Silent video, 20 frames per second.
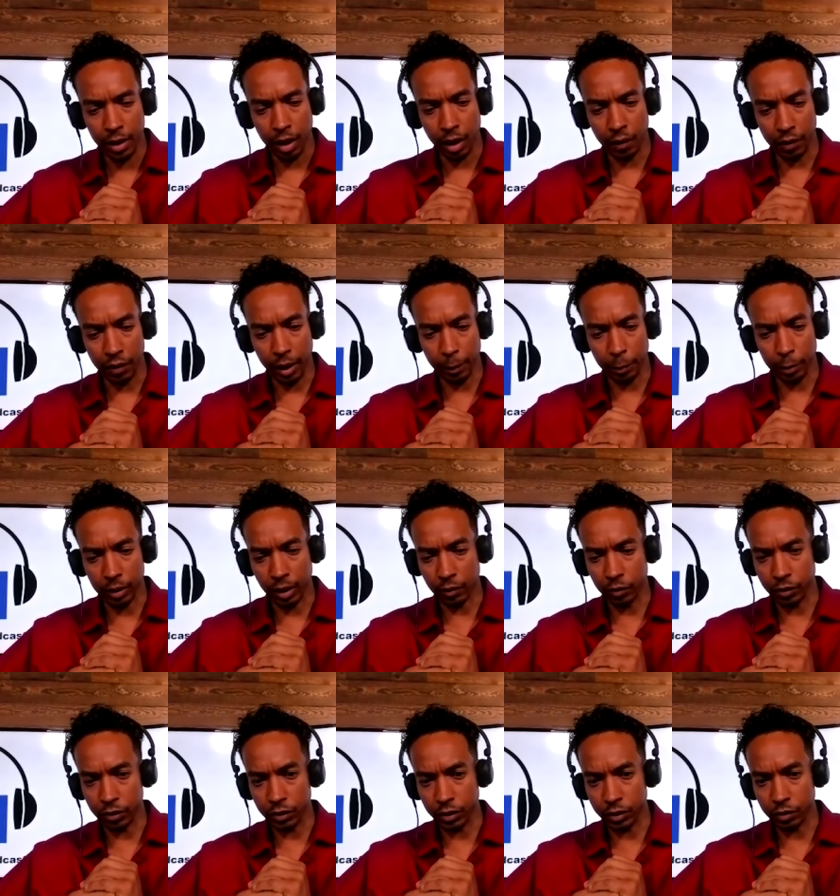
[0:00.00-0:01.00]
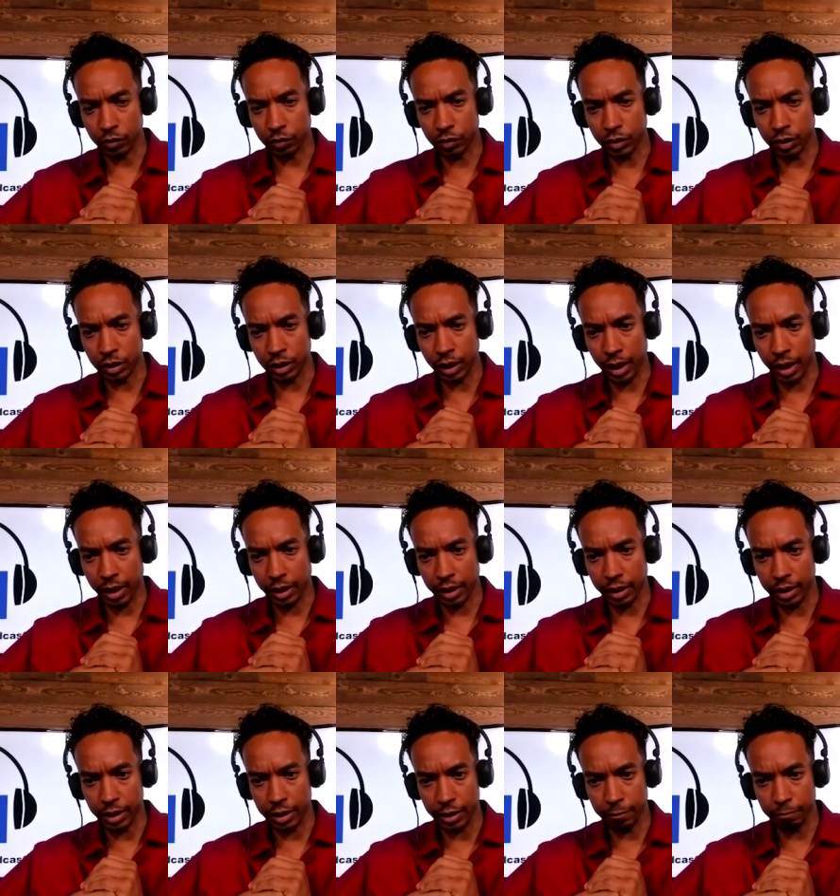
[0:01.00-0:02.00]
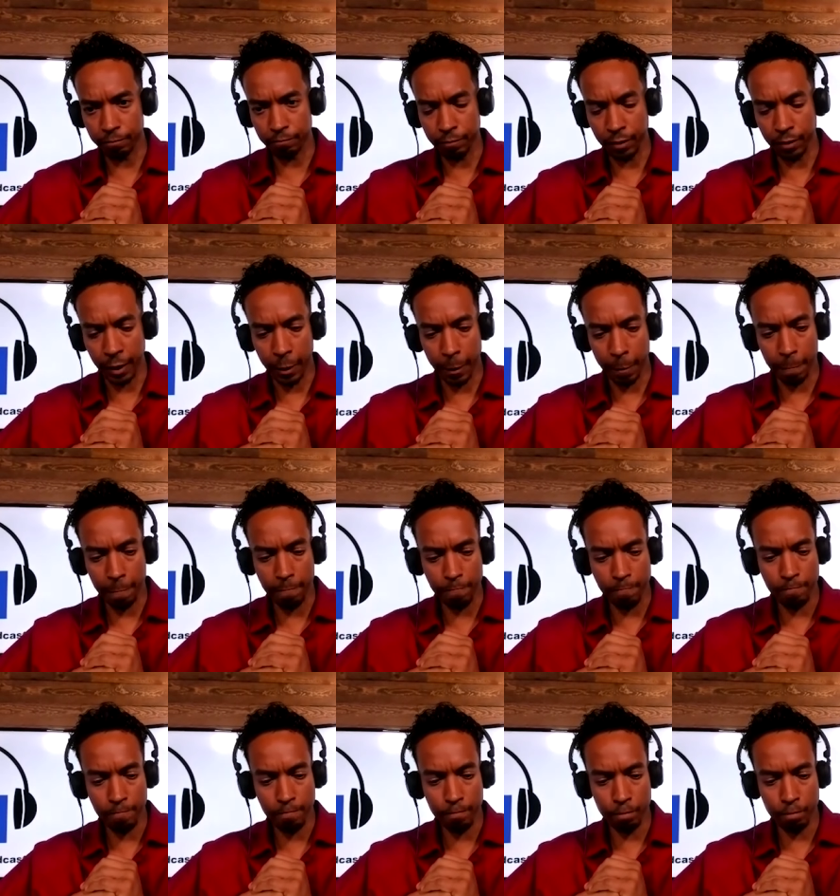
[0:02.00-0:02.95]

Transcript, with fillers: on the upper levels of society um,